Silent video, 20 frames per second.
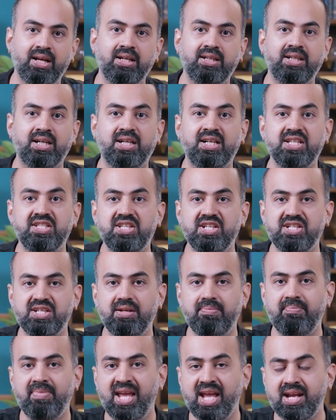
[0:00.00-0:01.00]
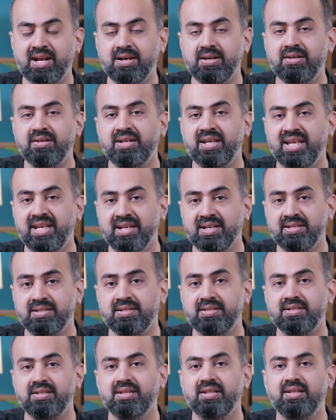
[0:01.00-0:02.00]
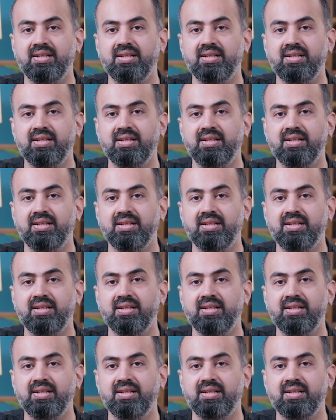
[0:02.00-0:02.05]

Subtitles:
The decision maker here